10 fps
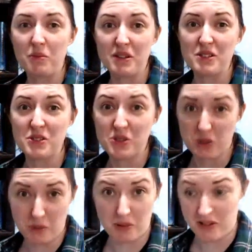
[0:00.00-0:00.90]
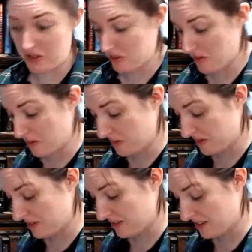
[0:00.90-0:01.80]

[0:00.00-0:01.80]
be super adorable.